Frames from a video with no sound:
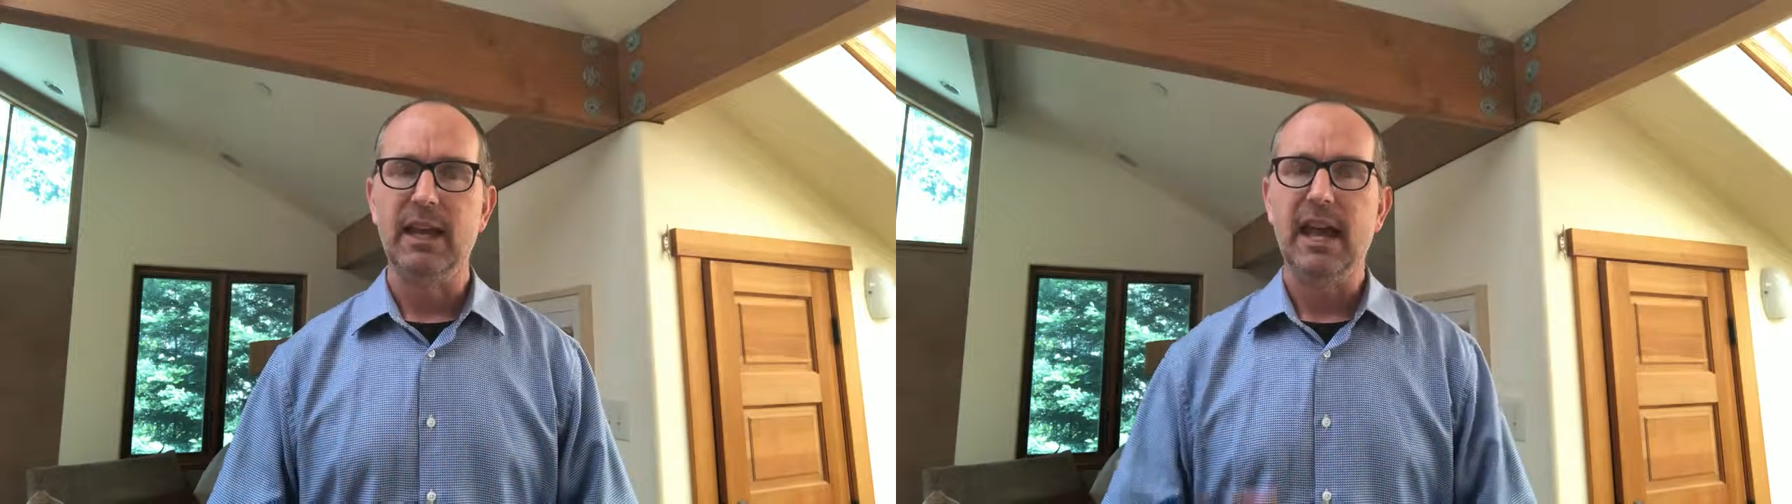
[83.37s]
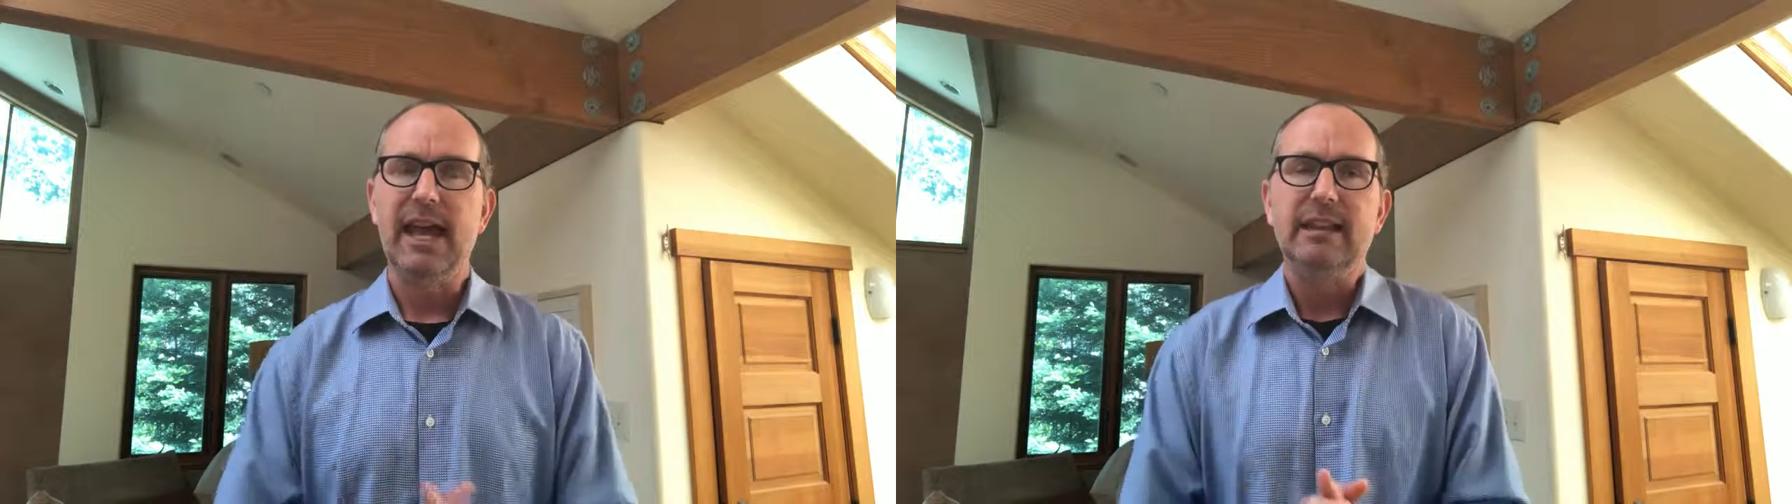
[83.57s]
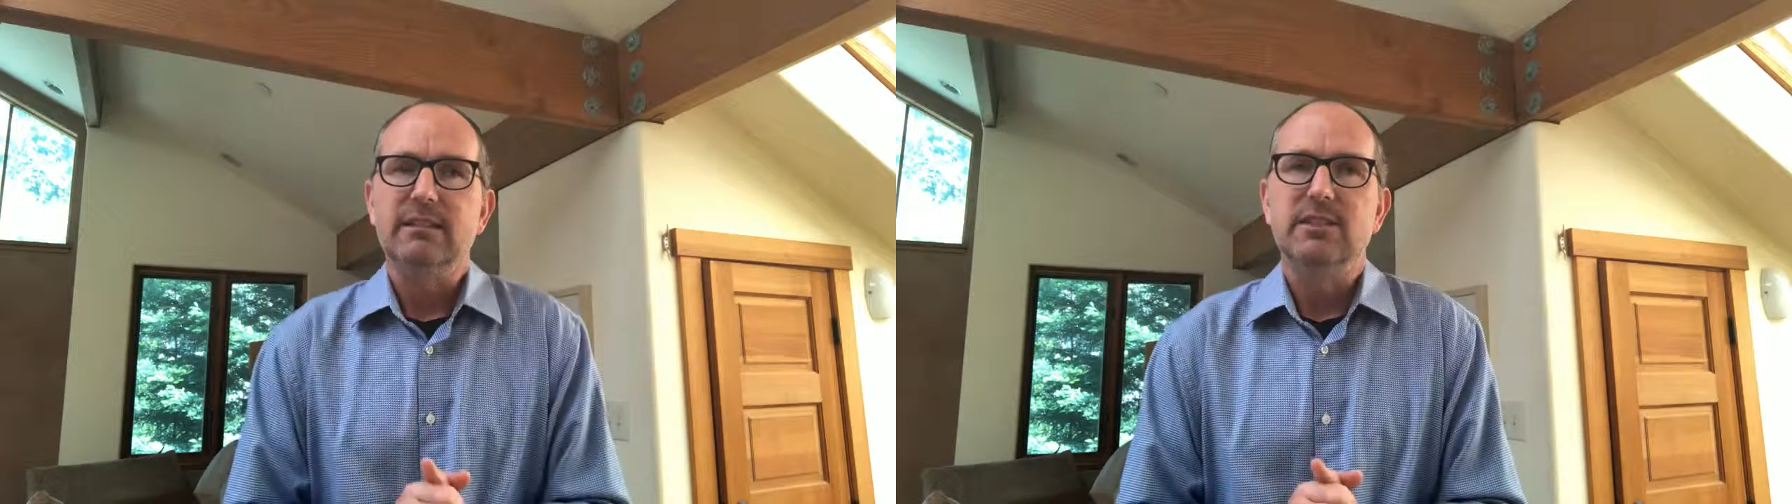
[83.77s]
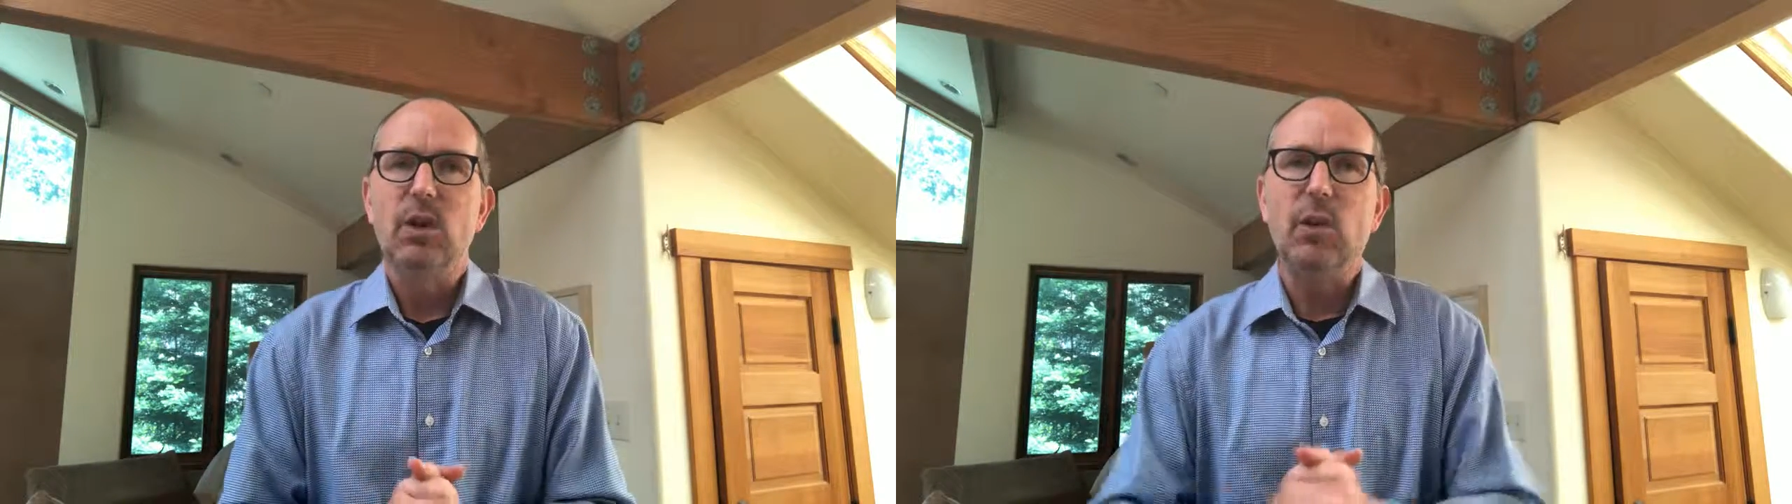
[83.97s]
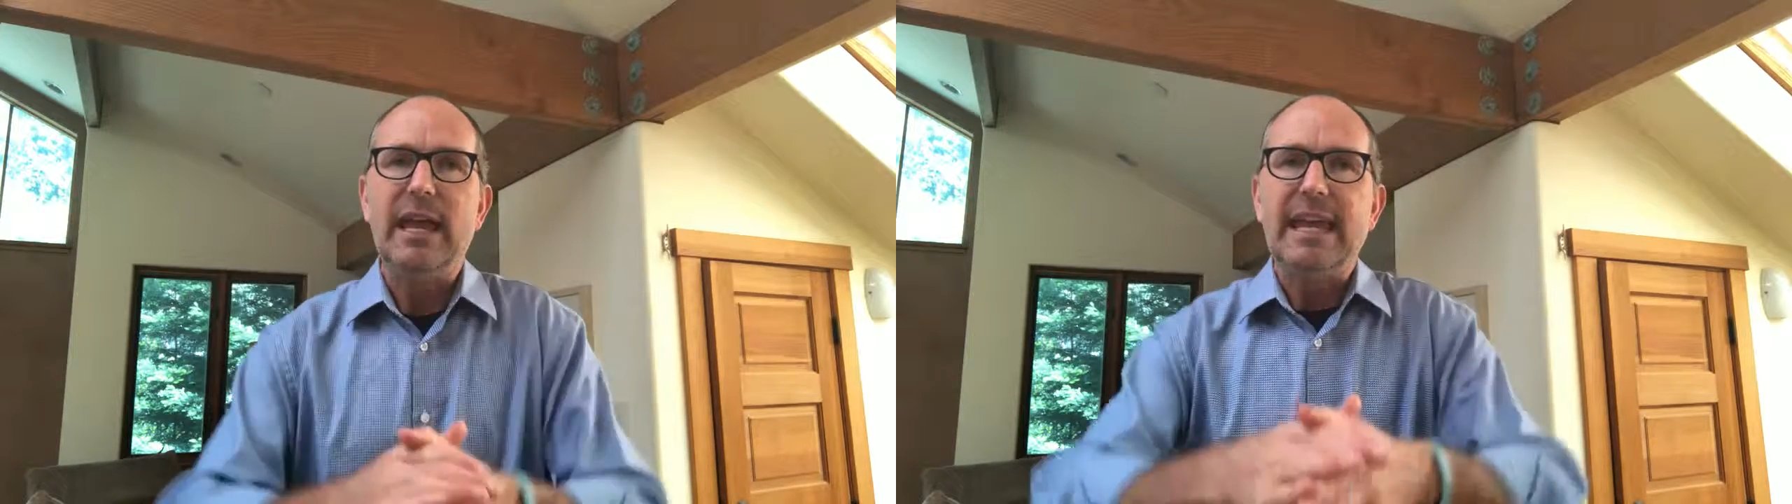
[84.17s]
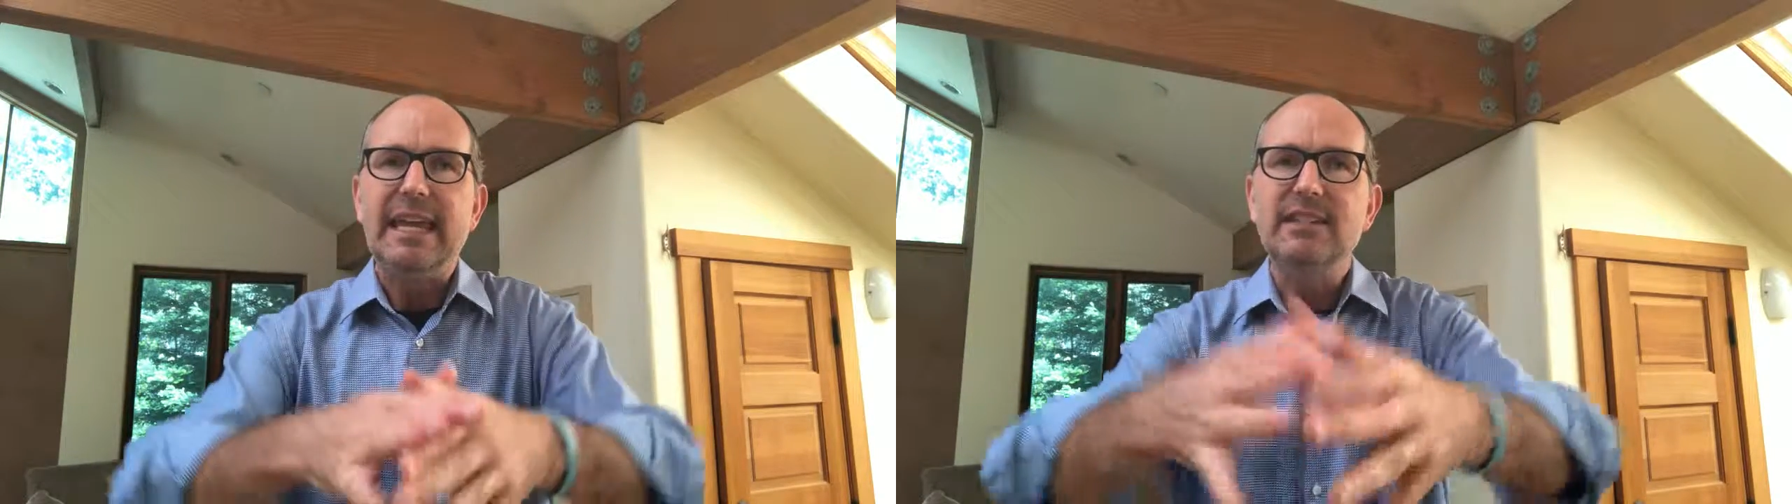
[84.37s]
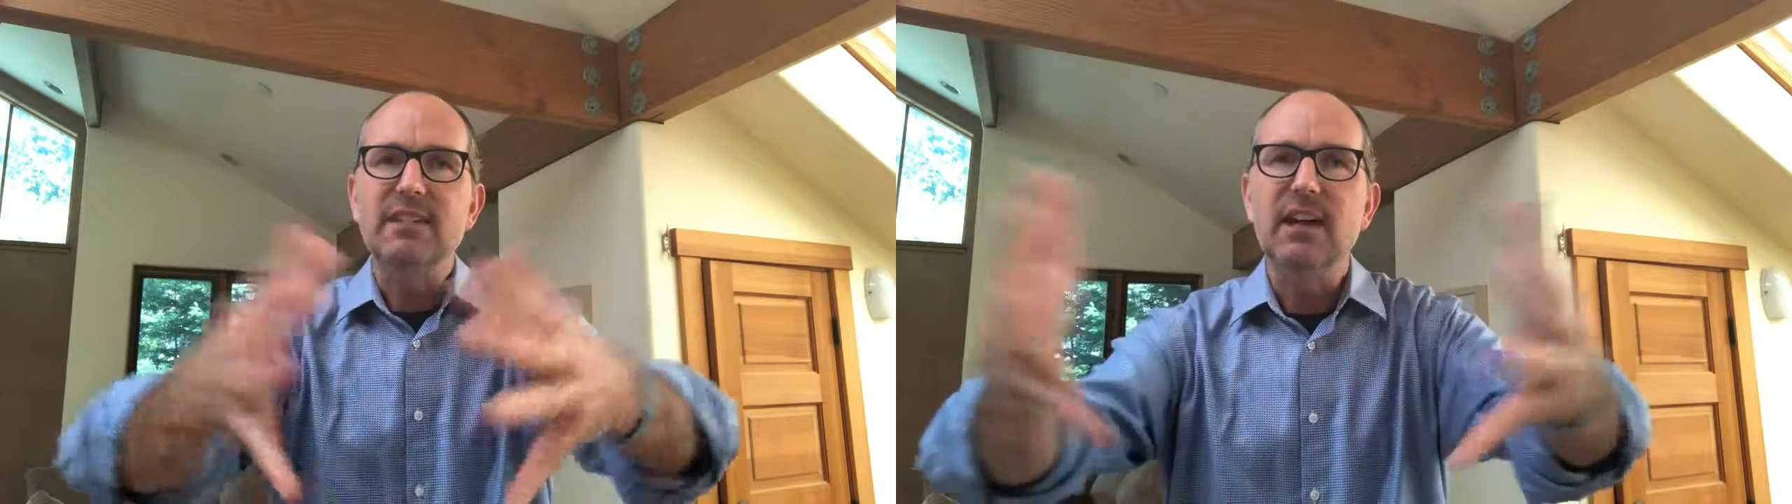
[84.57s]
And so it's